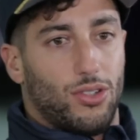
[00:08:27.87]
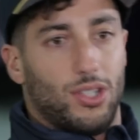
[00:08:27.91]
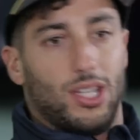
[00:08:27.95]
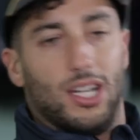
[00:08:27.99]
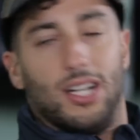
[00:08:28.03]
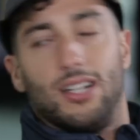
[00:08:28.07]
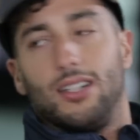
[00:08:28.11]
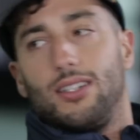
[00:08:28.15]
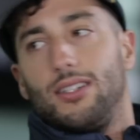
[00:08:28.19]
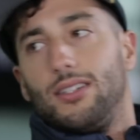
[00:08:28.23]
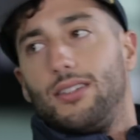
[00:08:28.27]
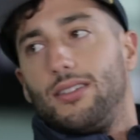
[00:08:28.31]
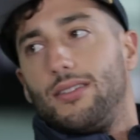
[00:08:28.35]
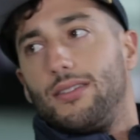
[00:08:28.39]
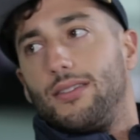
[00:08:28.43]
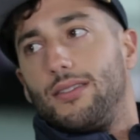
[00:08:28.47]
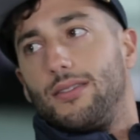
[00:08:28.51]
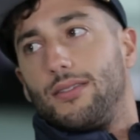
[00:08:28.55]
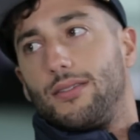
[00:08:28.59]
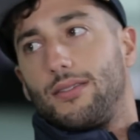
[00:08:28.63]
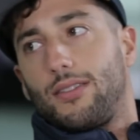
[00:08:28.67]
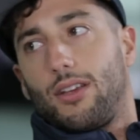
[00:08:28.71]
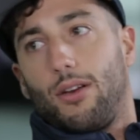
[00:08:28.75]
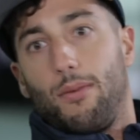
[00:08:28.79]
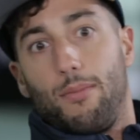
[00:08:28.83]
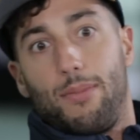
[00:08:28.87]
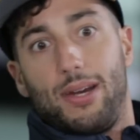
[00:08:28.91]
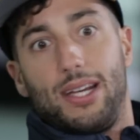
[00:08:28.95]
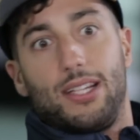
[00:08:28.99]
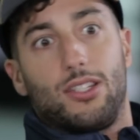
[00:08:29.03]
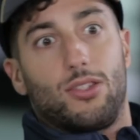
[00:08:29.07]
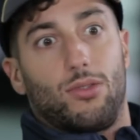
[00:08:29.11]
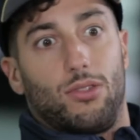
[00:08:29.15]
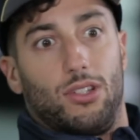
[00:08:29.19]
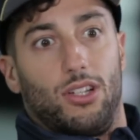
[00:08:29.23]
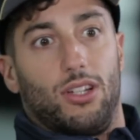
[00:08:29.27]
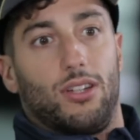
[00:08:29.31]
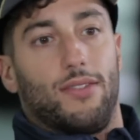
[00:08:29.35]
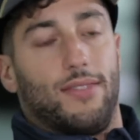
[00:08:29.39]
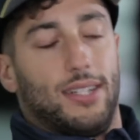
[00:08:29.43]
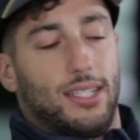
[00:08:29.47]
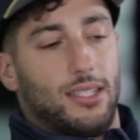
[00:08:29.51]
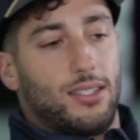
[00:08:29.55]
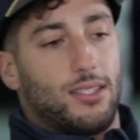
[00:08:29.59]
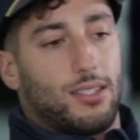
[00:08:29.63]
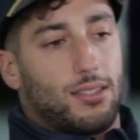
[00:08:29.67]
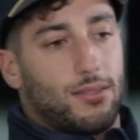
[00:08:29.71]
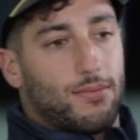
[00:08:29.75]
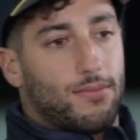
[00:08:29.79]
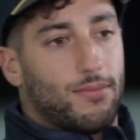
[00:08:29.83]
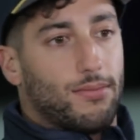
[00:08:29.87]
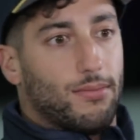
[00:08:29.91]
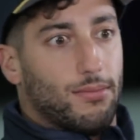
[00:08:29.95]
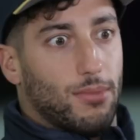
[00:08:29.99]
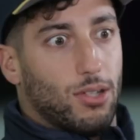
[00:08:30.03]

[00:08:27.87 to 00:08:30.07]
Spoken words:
young compared to a lot of us,